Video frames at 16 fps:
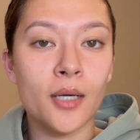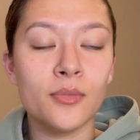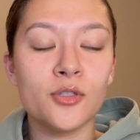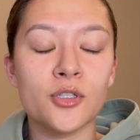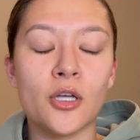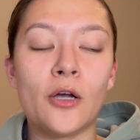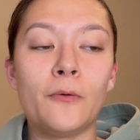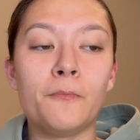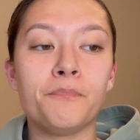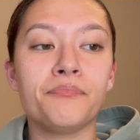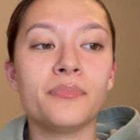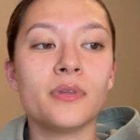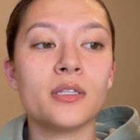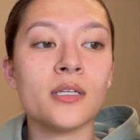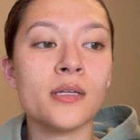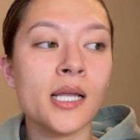So
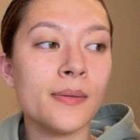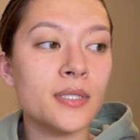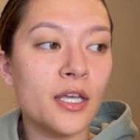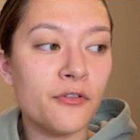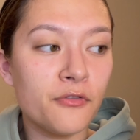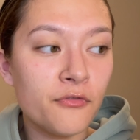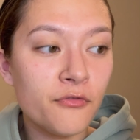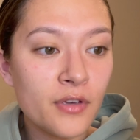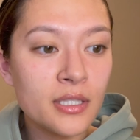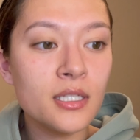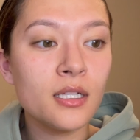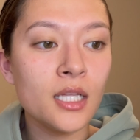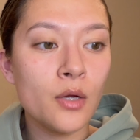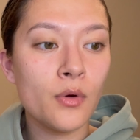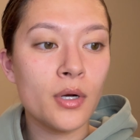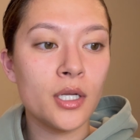sometimes I physically
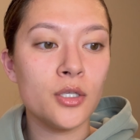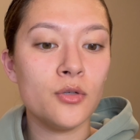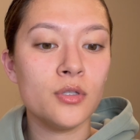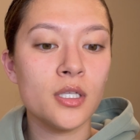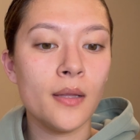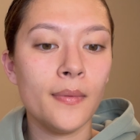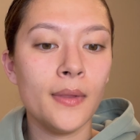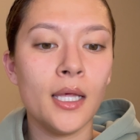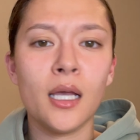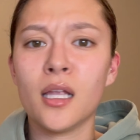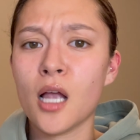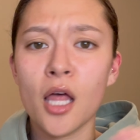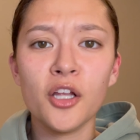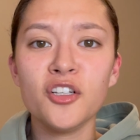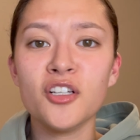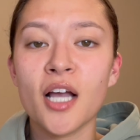want to do something, and
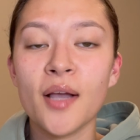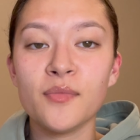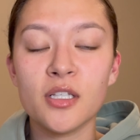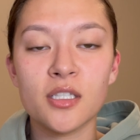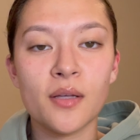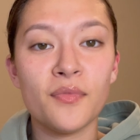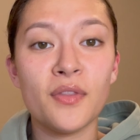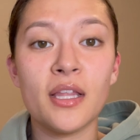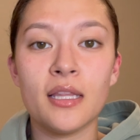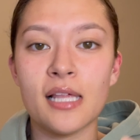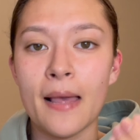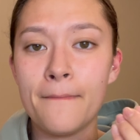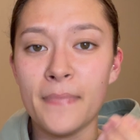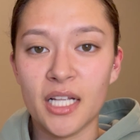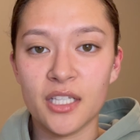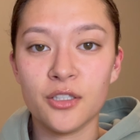other times it's something that I
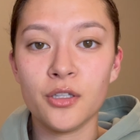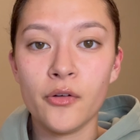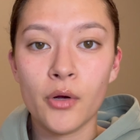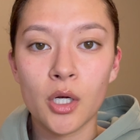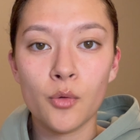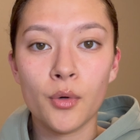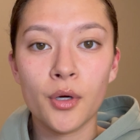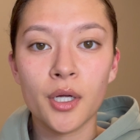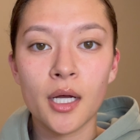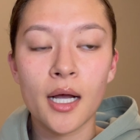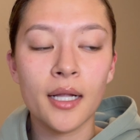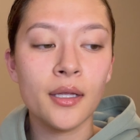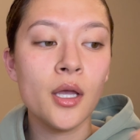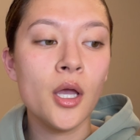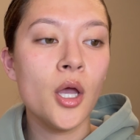mentally want to work on,